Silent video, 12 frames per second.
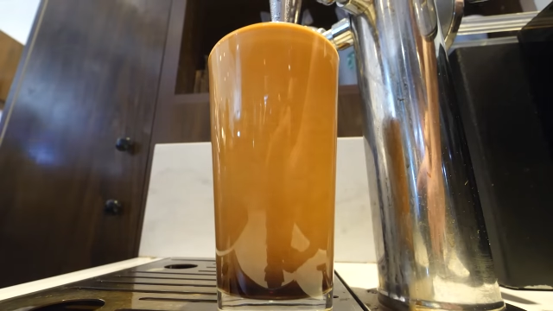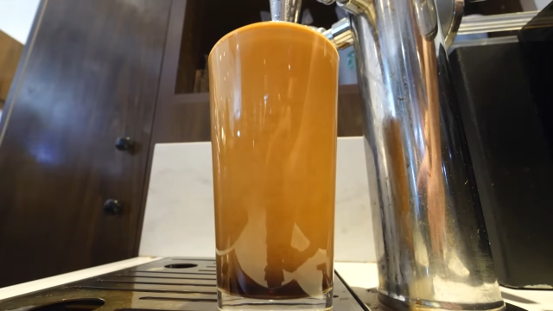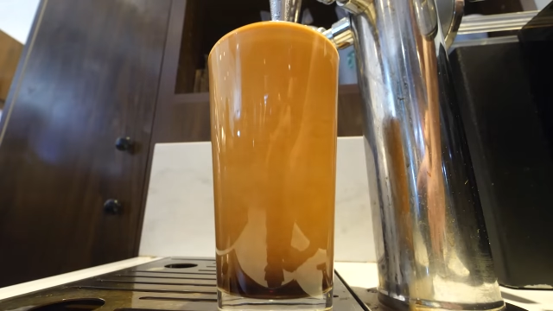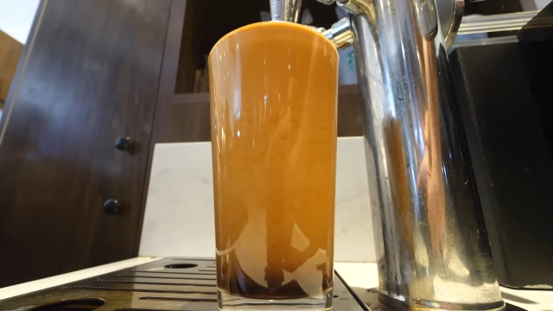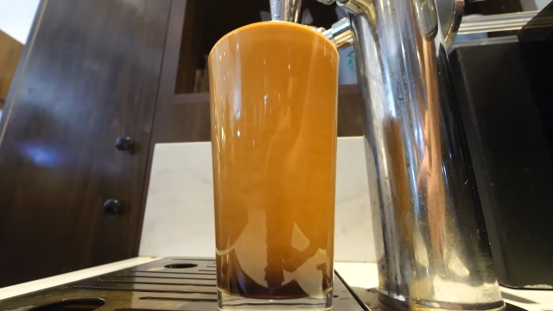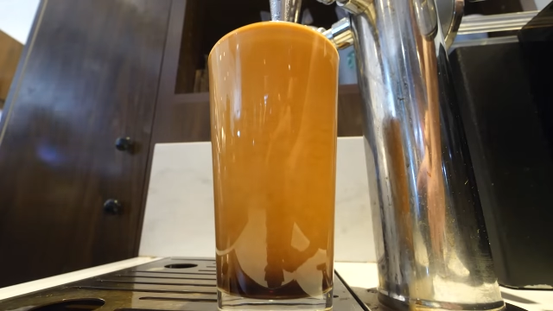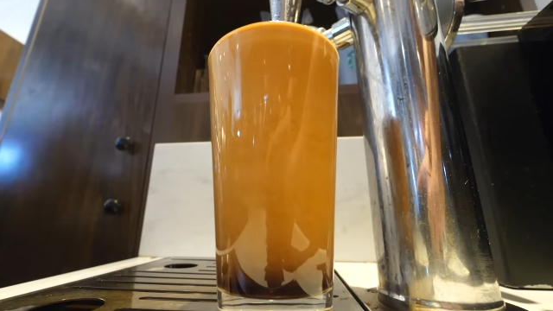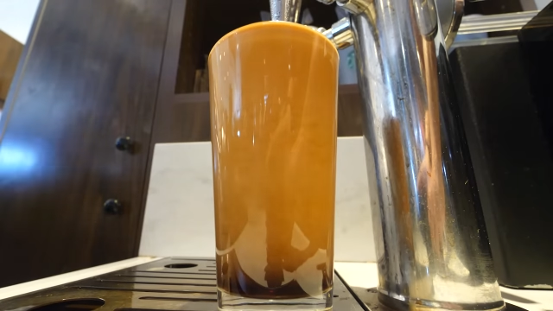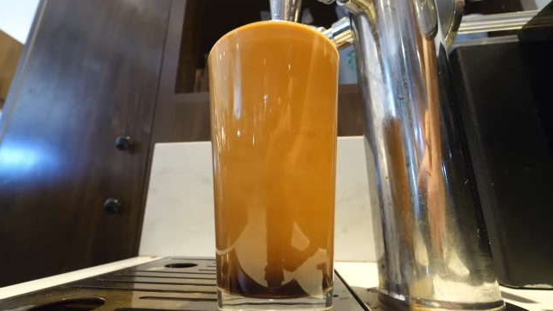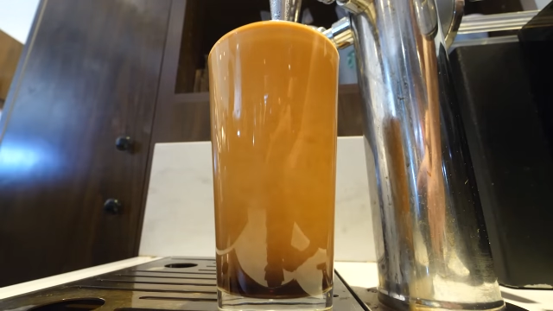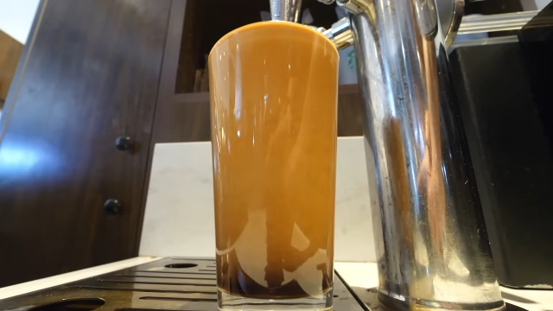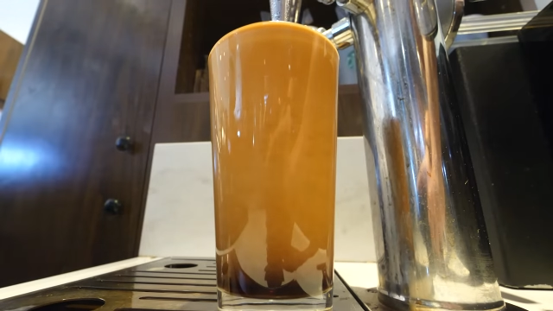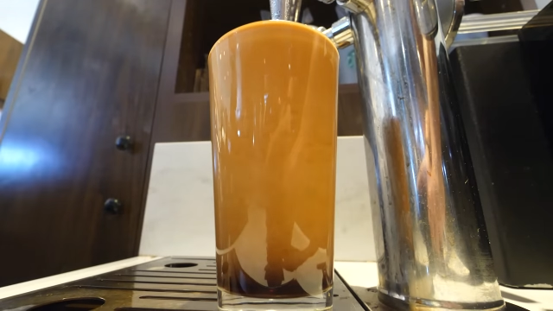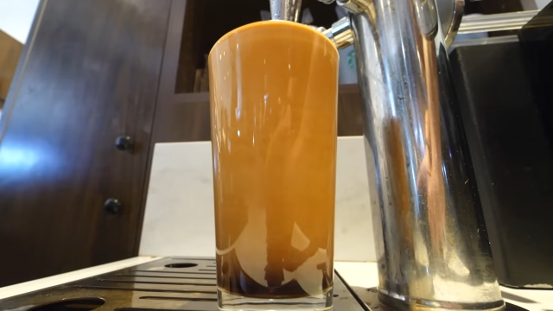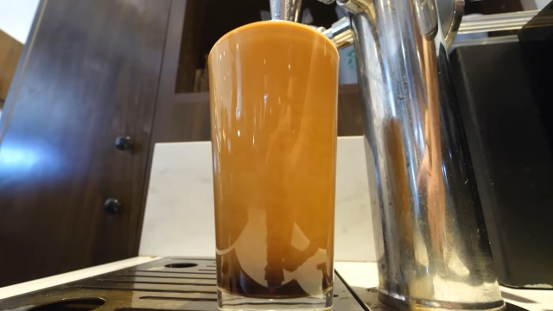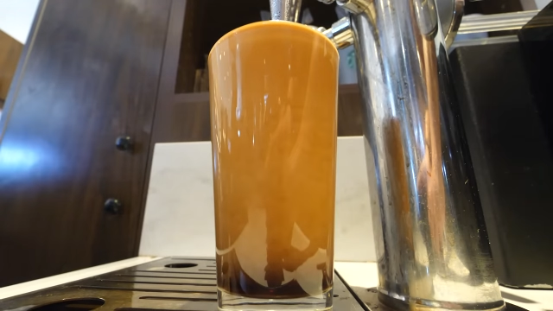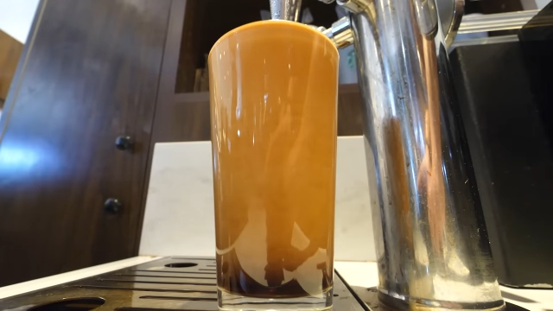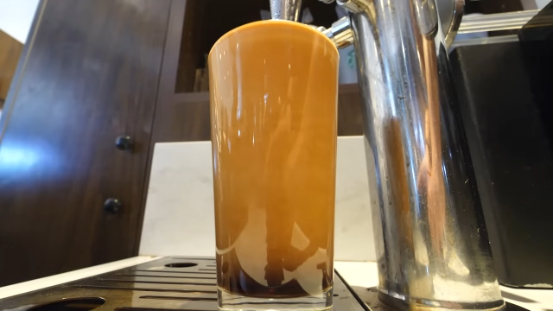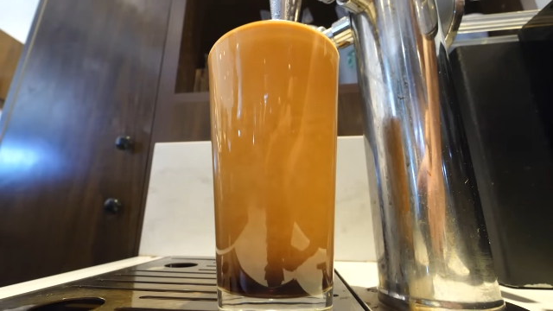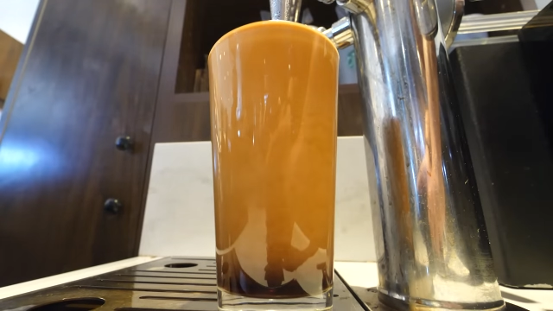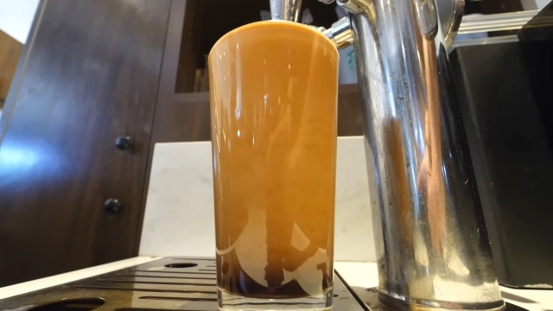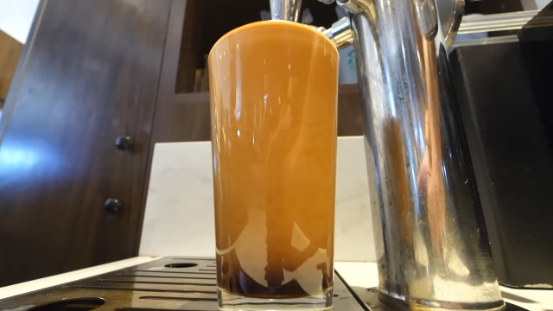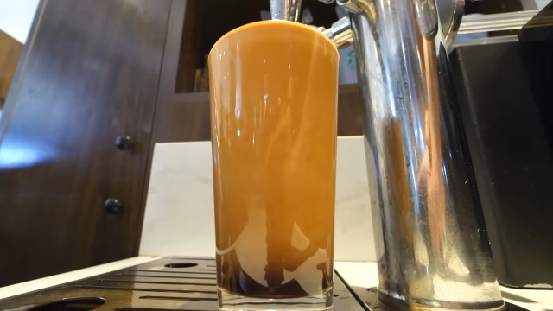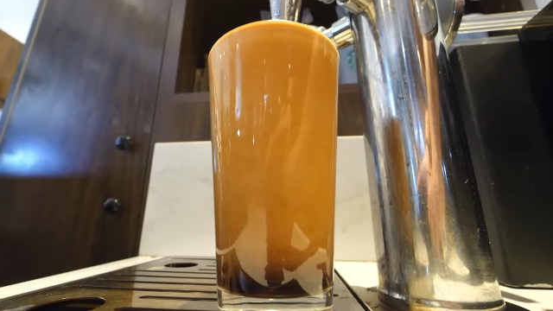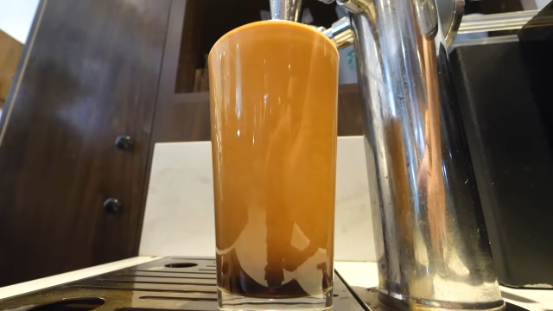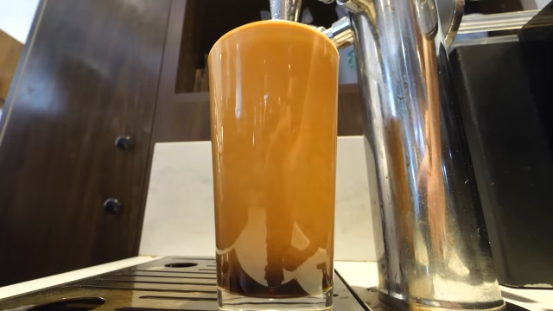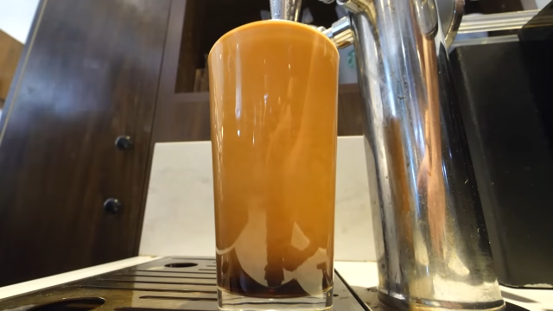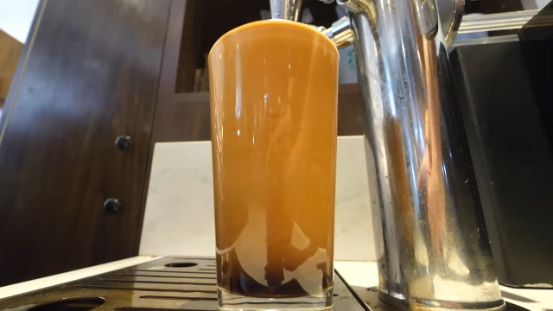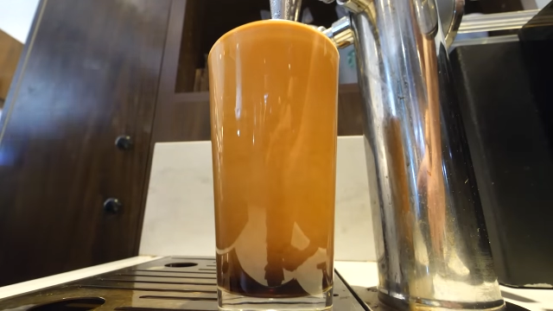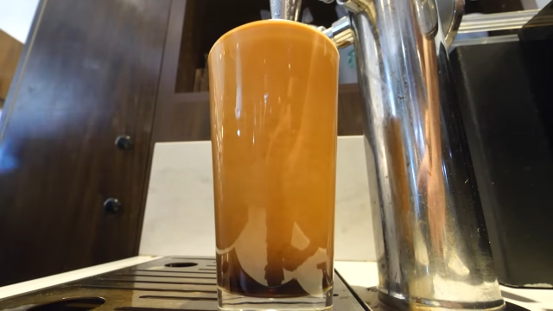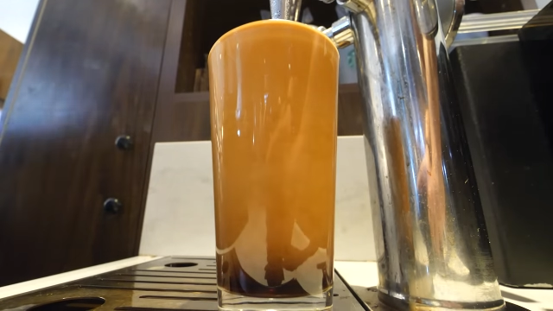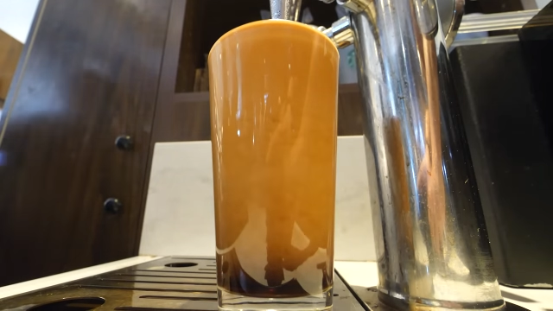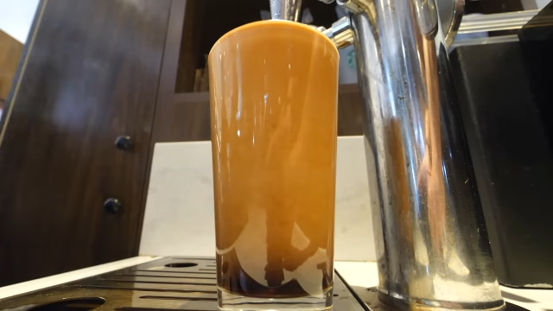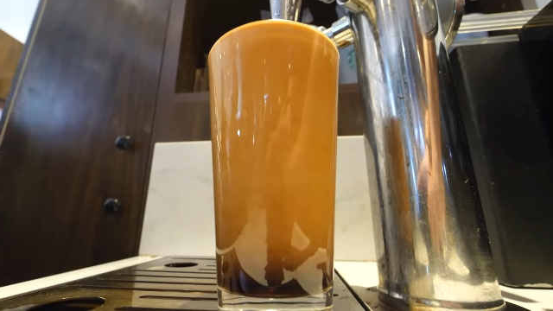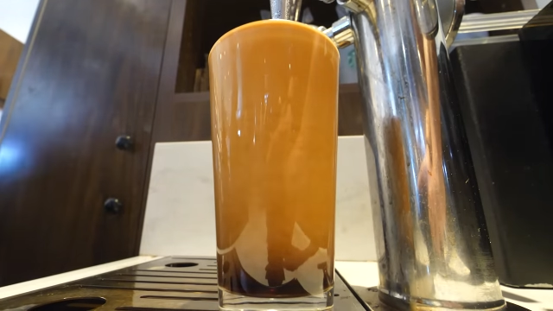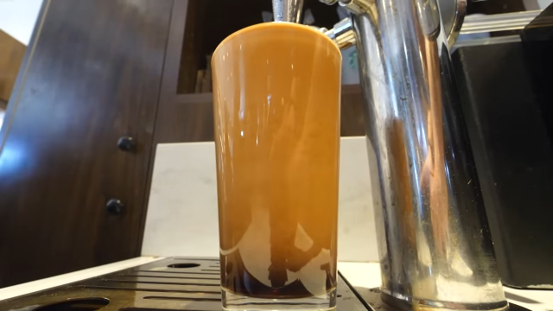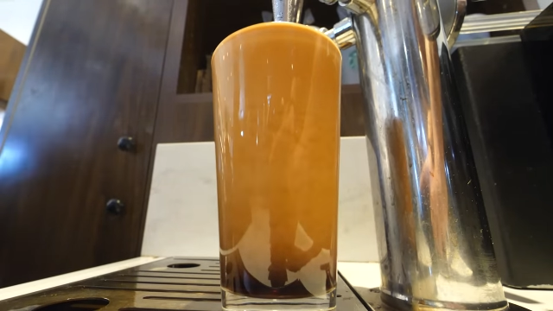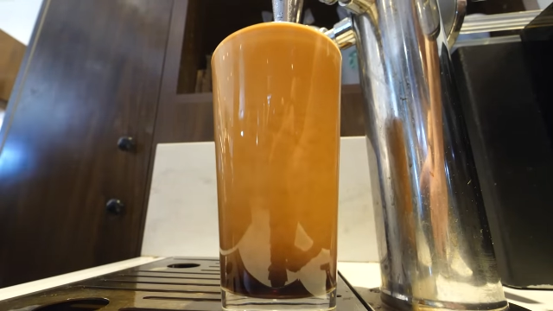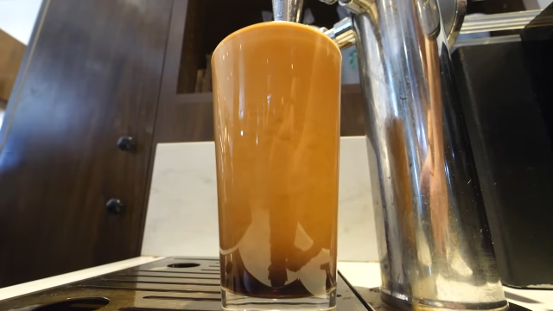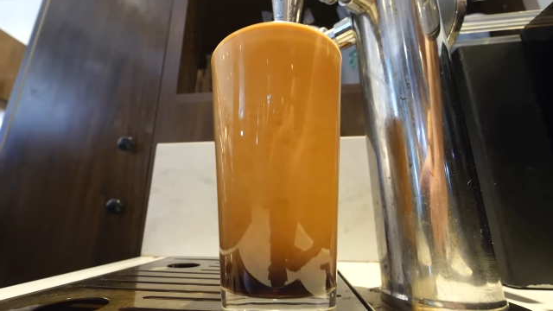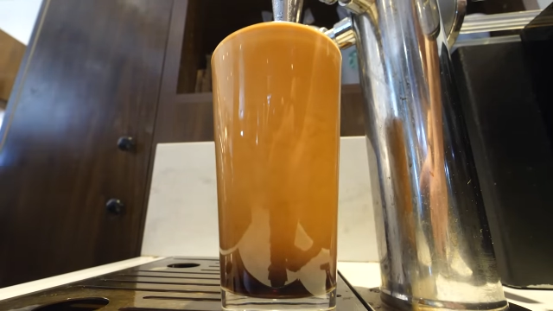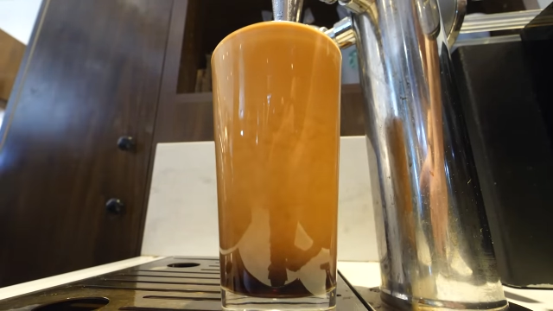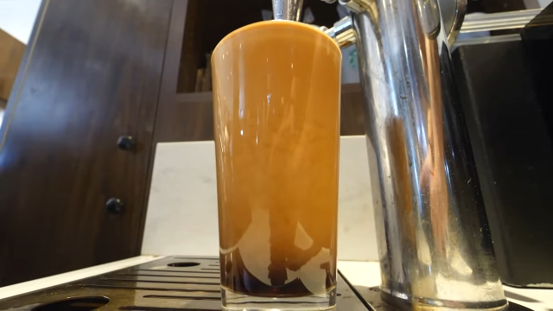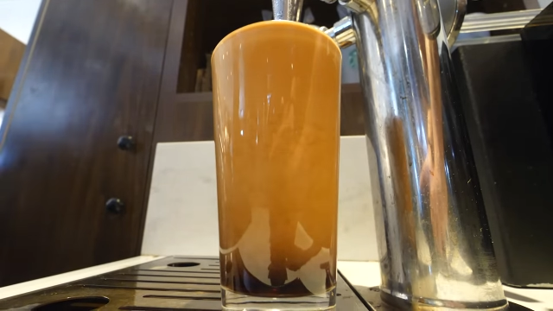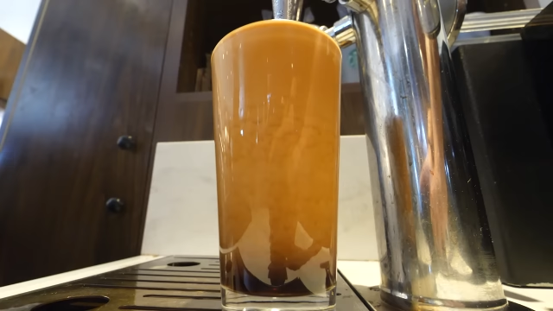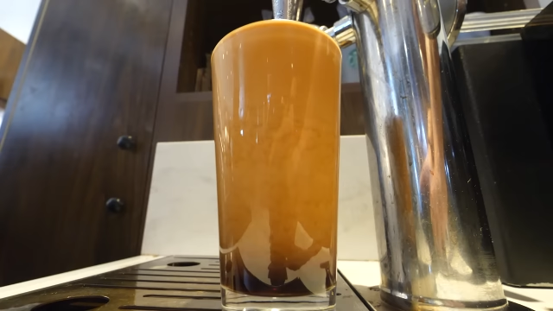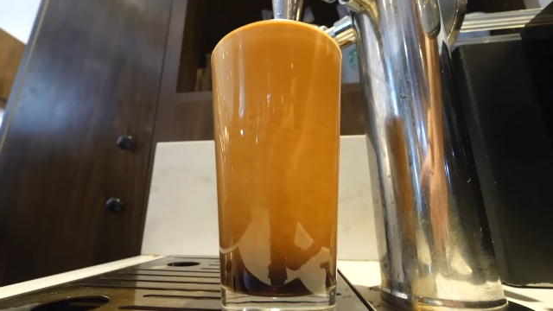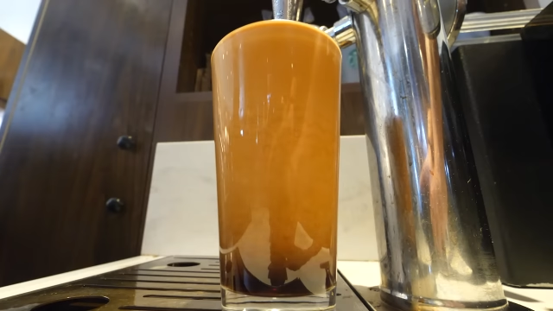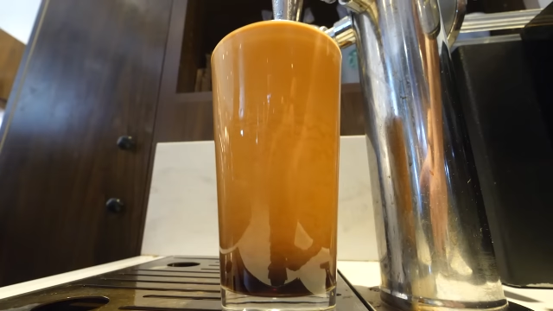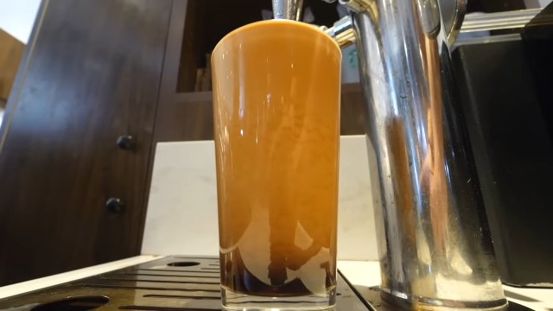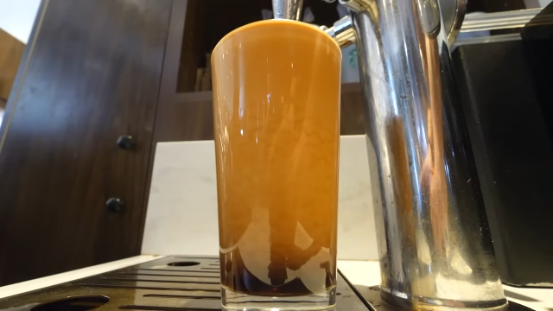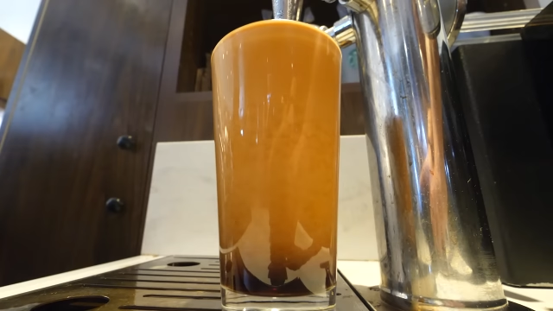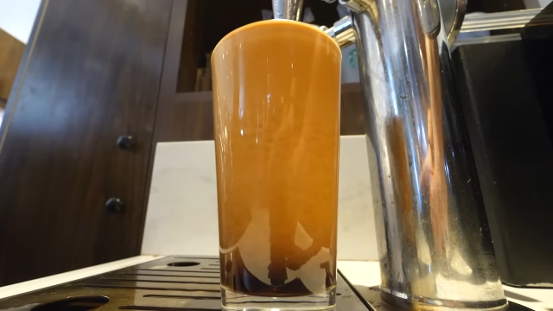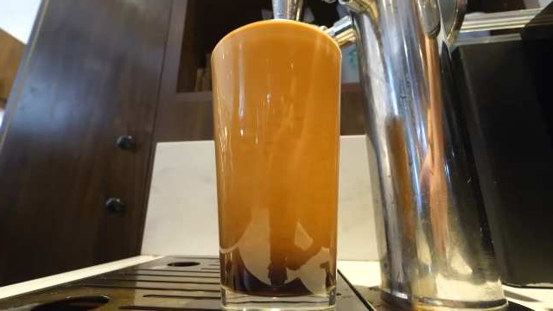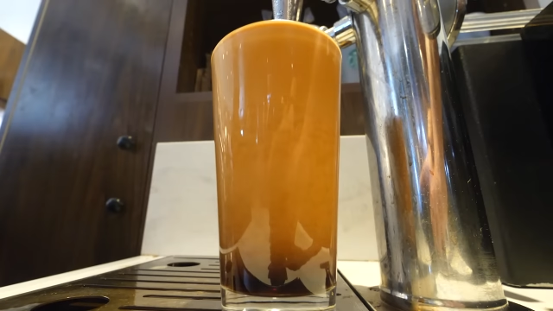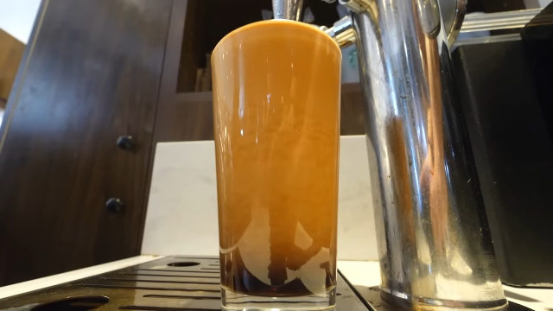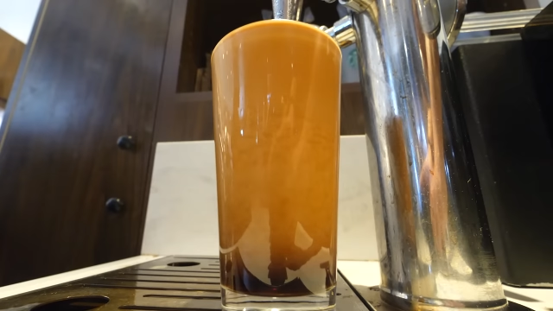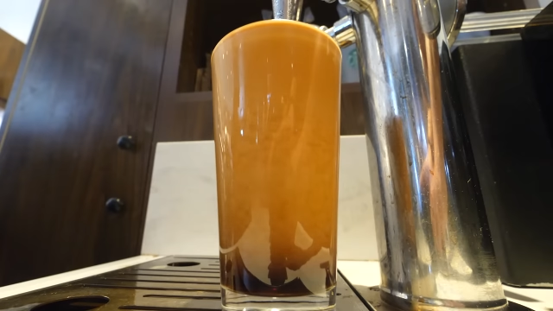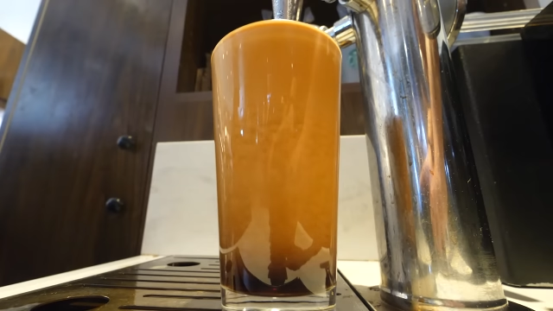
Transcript: (no speaker visible)